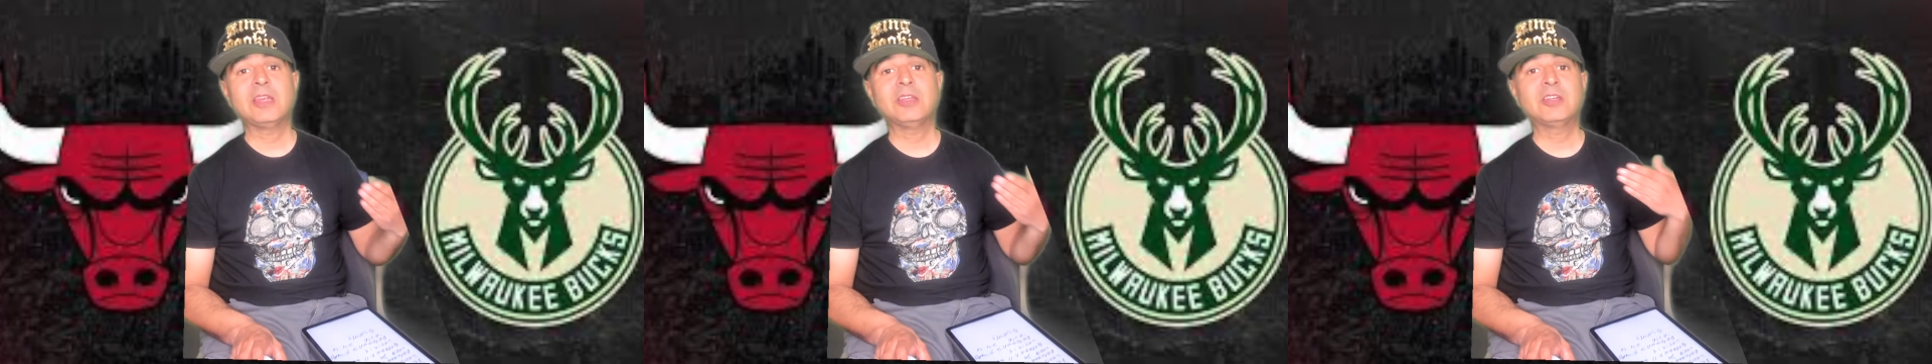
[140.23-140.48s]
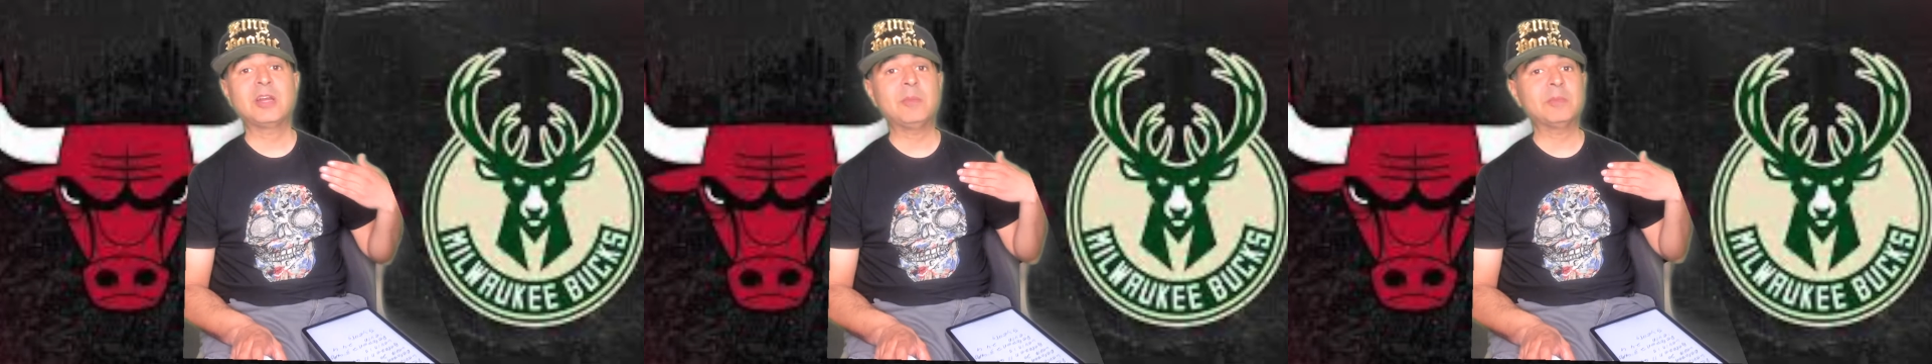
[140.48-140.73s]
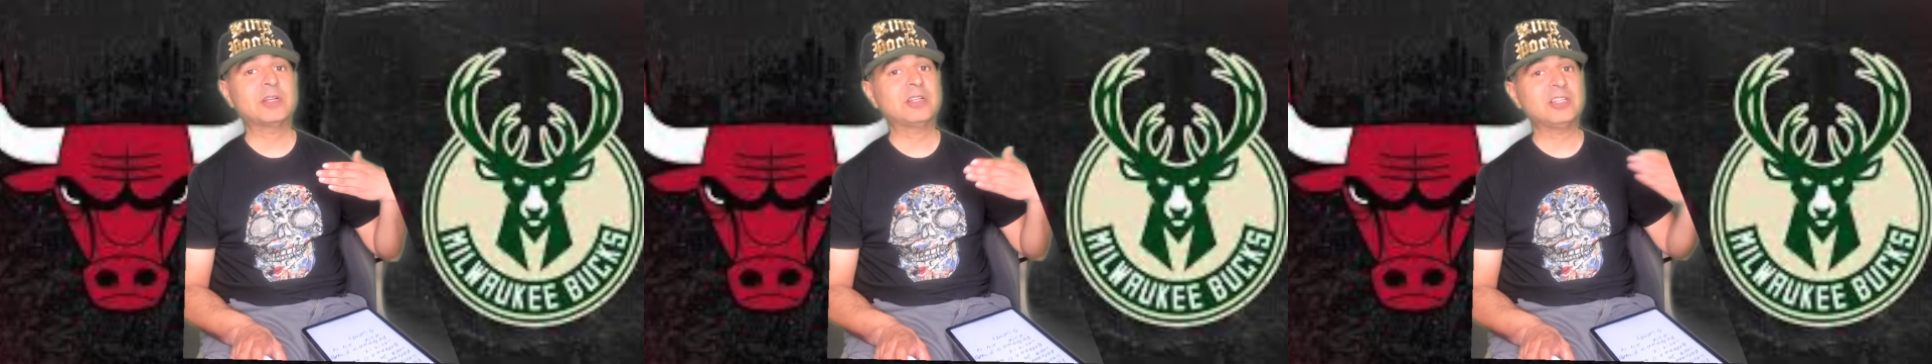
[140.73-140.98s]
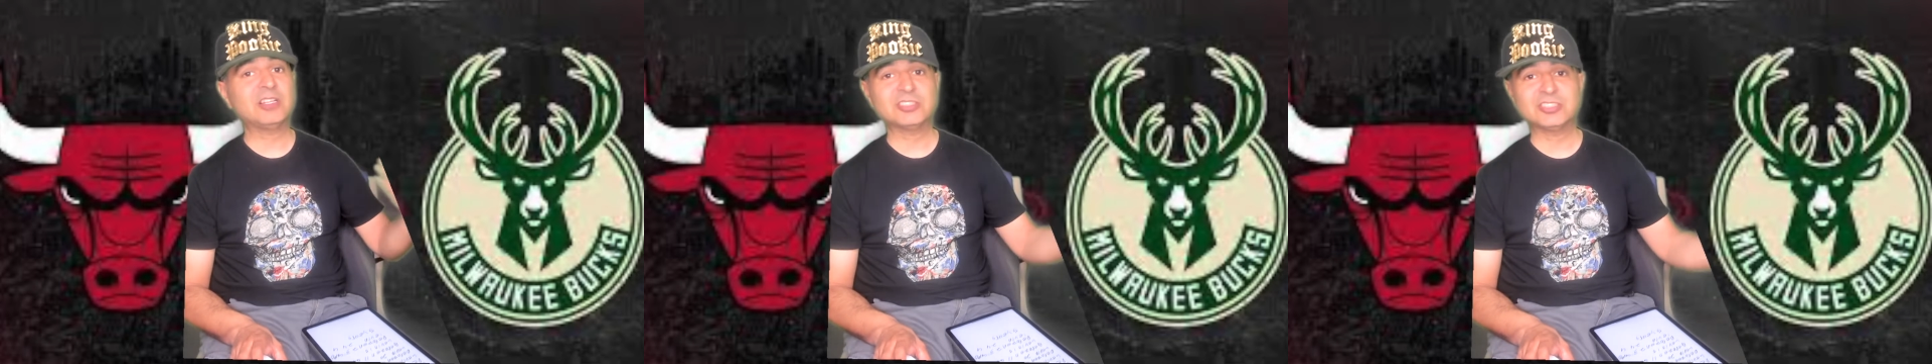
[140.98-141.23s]
come
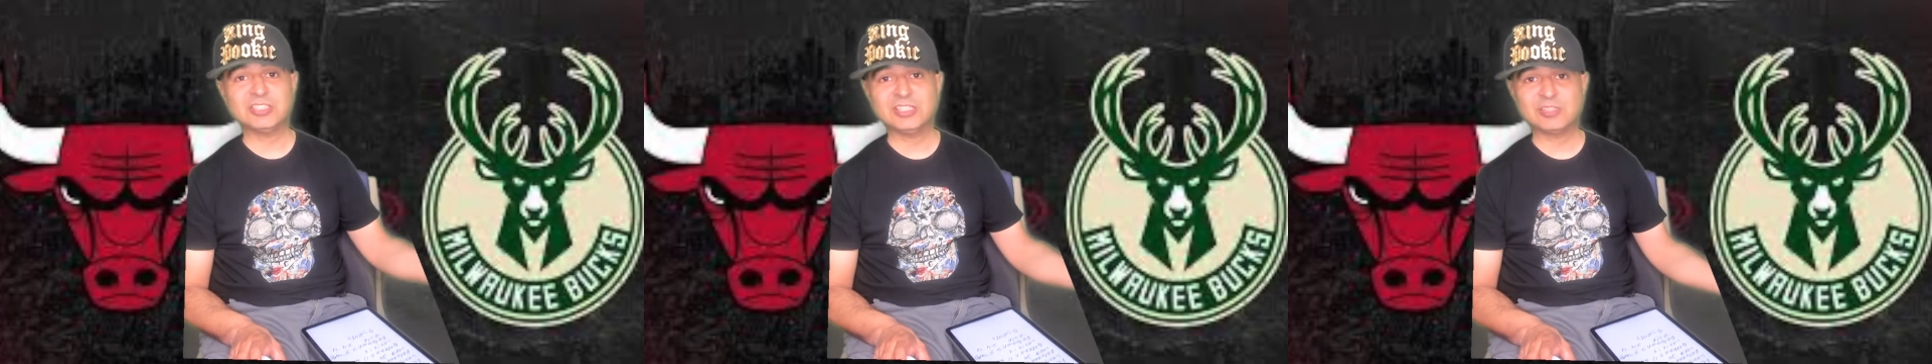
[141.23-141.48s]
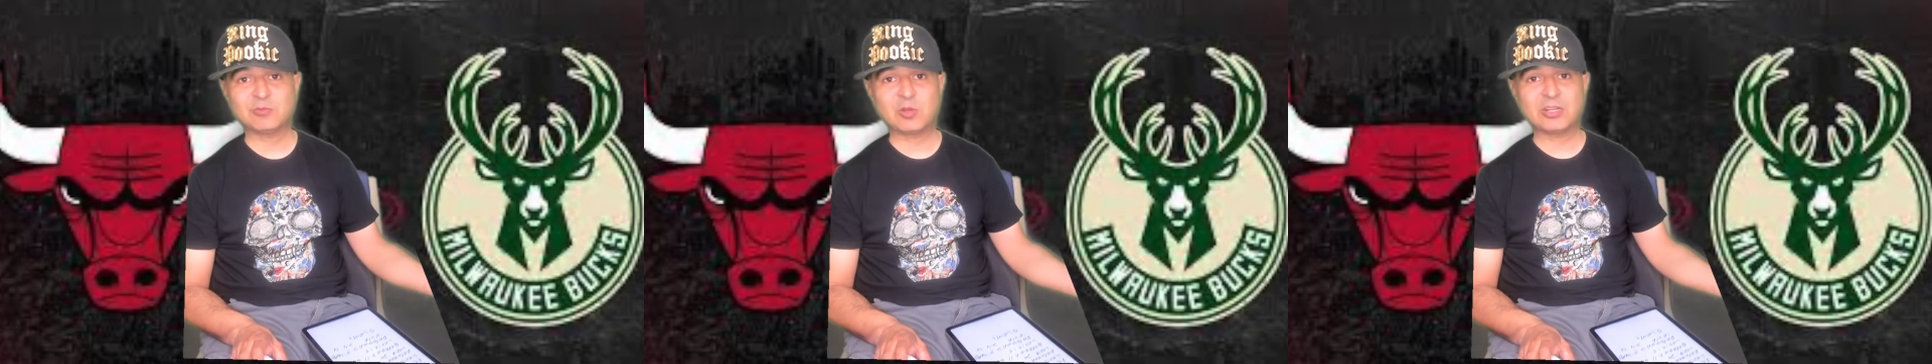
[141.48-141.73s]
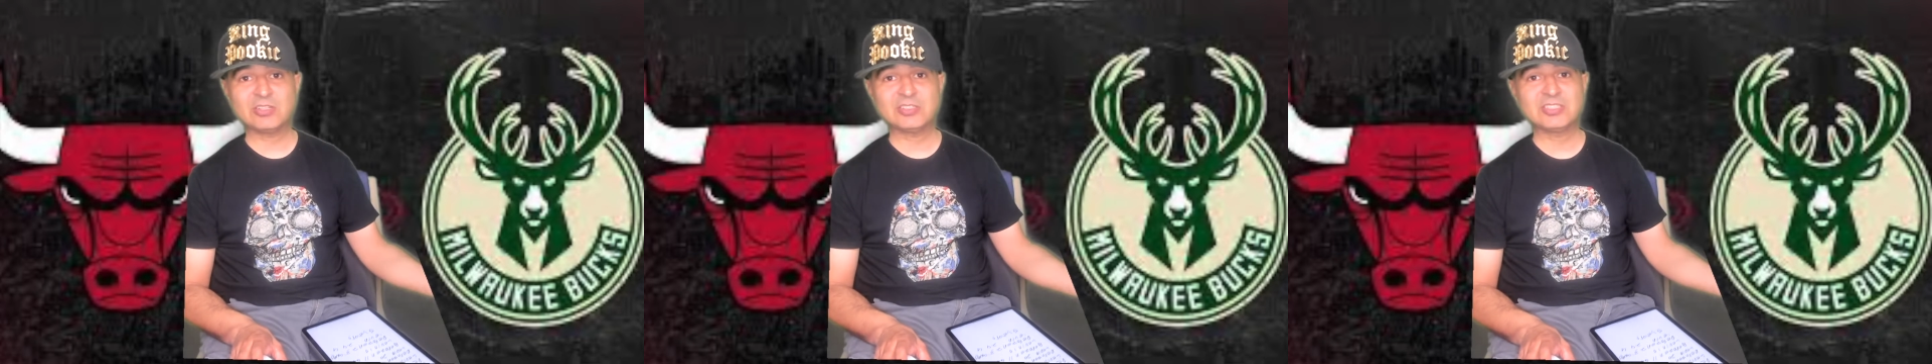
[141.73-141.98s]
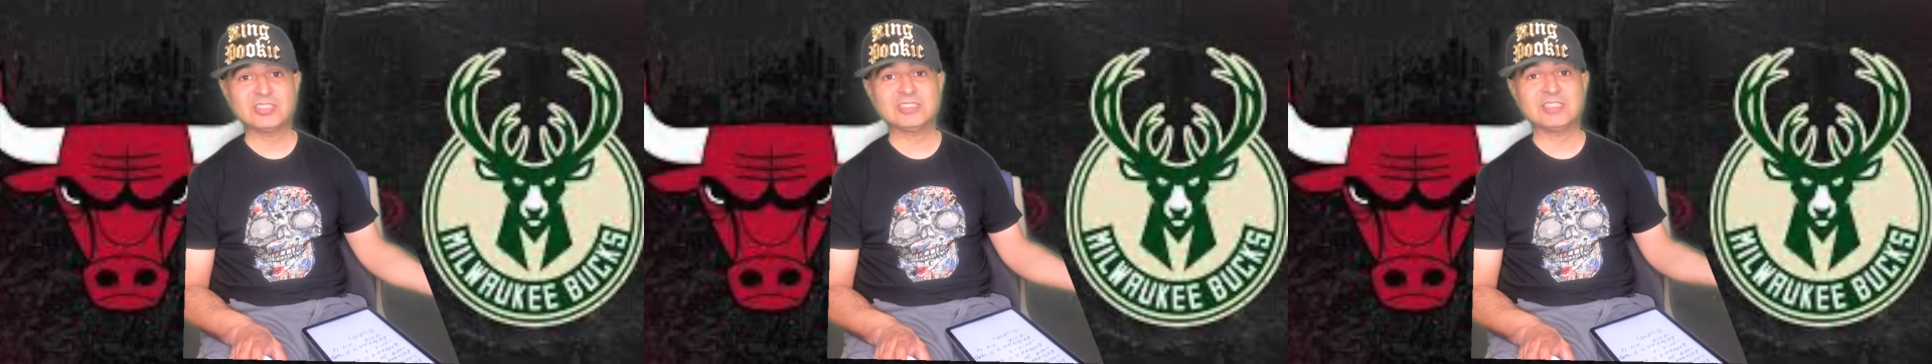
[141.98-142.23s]
clutch in the regular
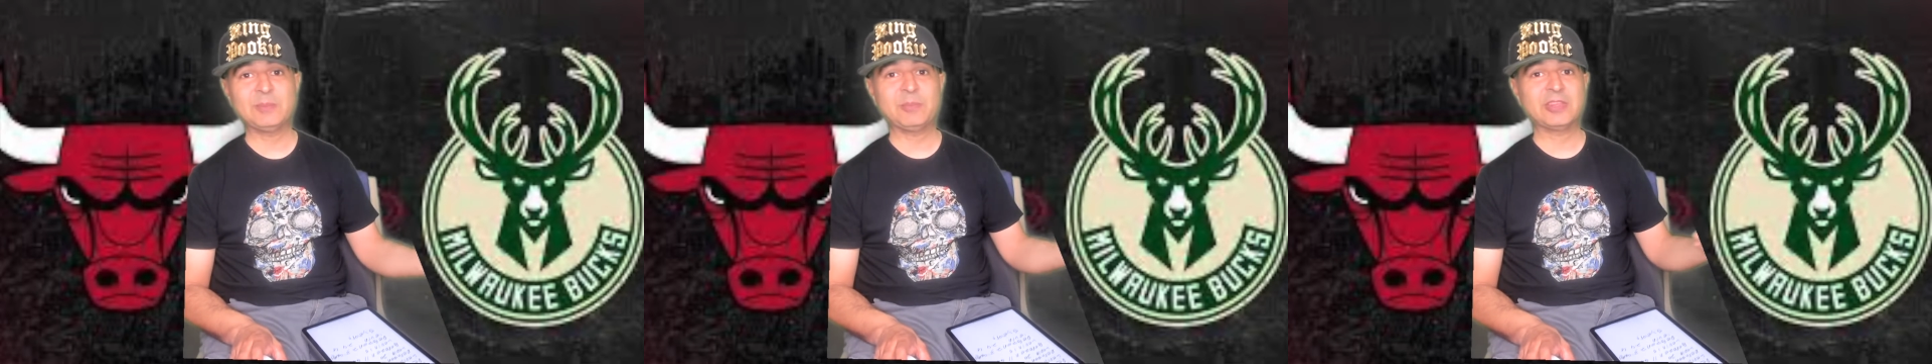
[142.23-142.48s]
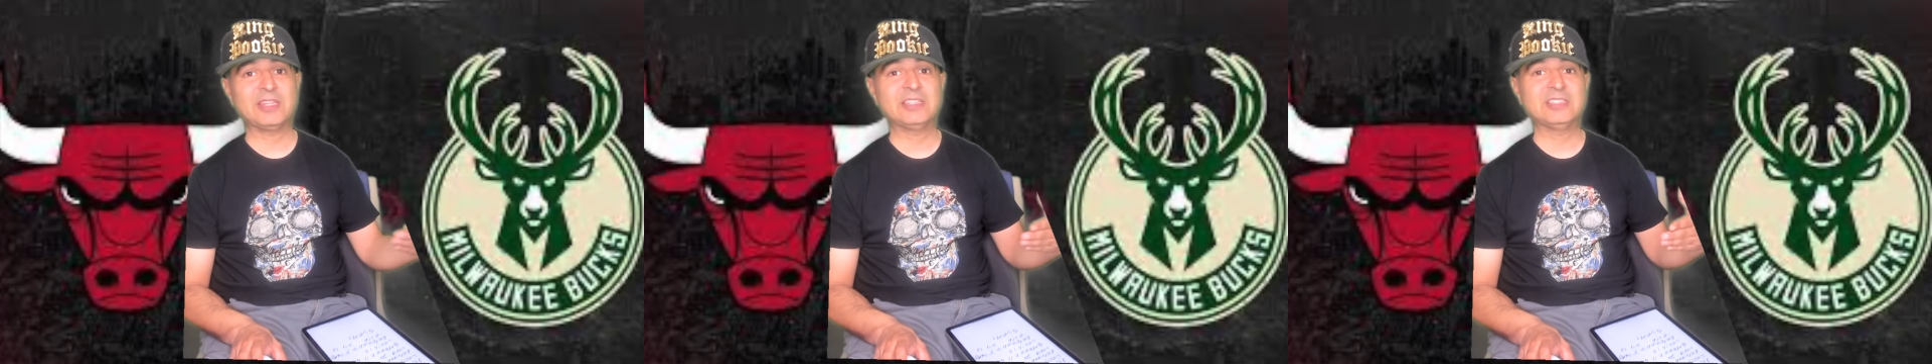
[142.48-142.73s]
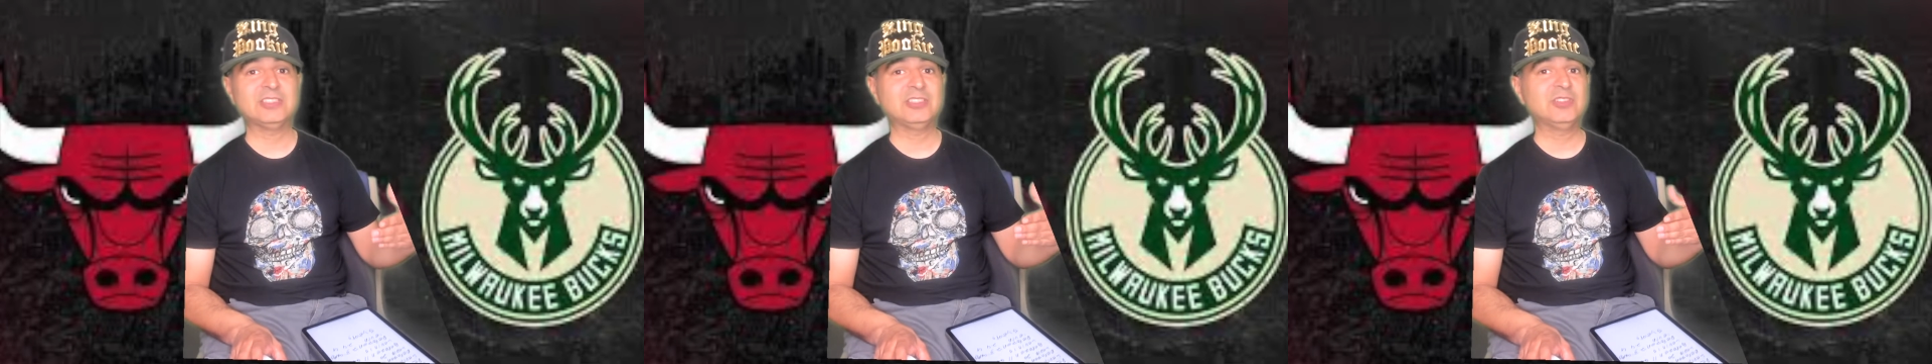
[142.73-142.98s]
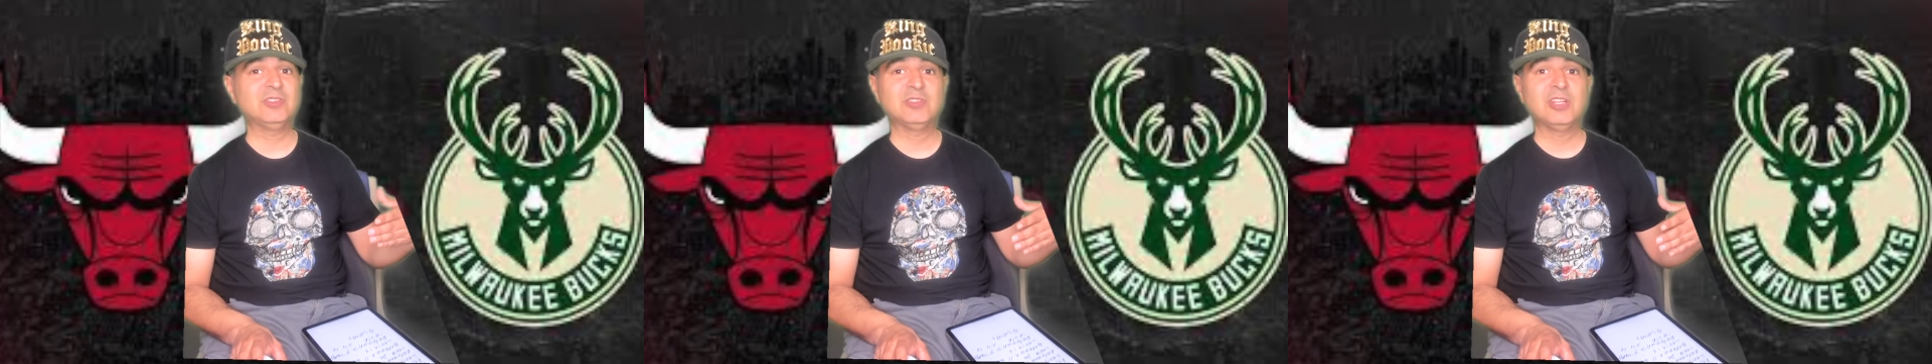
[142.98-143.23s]
season, but then
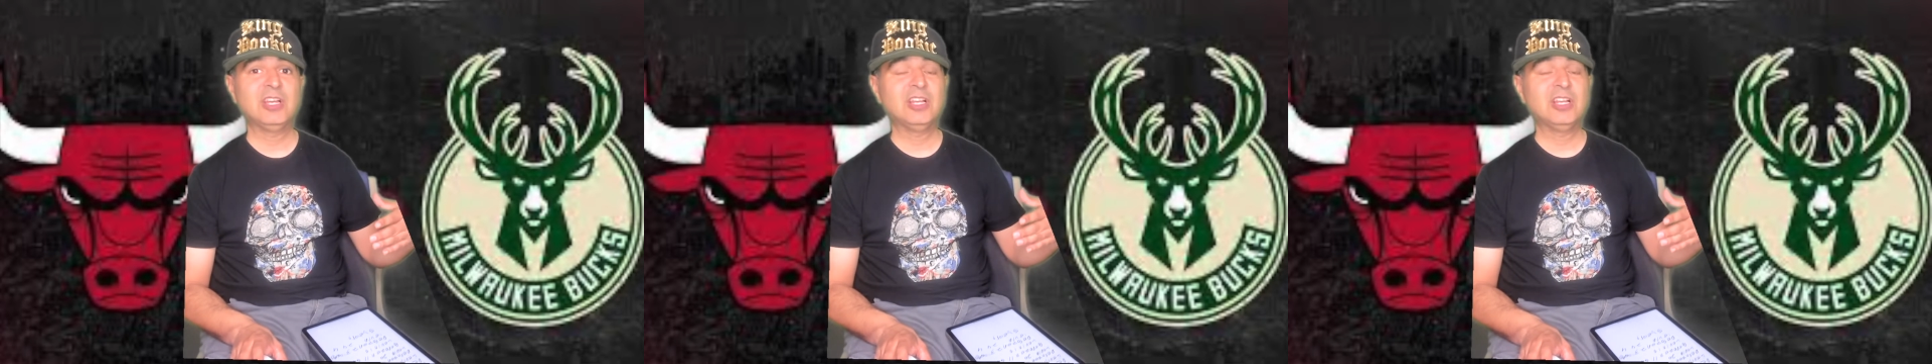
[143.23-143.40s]
you